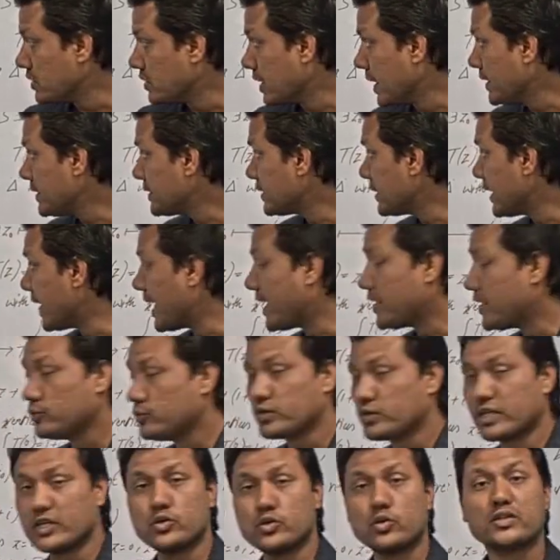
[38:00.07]
right? And
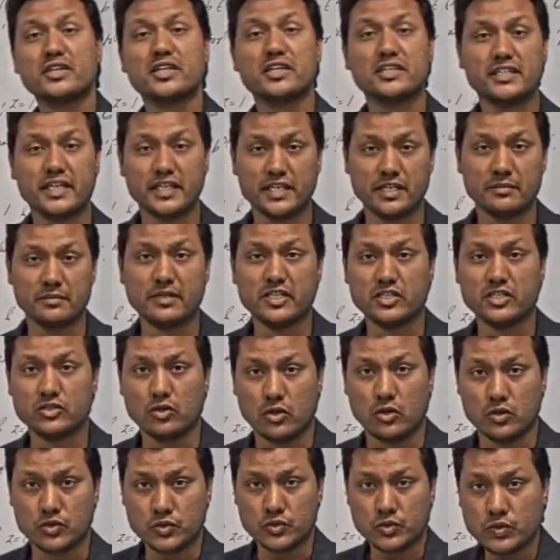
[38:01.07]
you can rotate that image
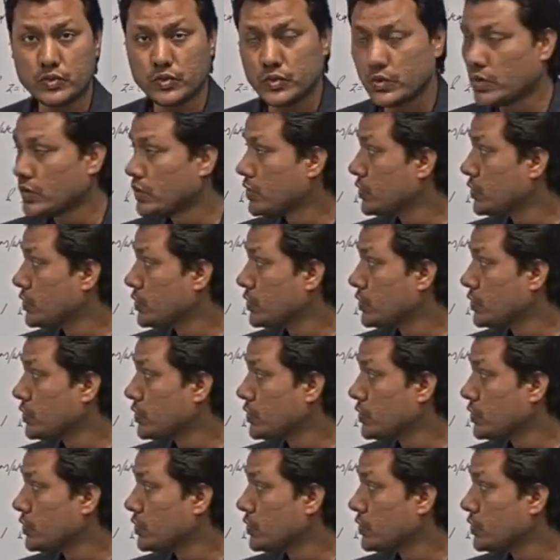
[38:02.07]
also.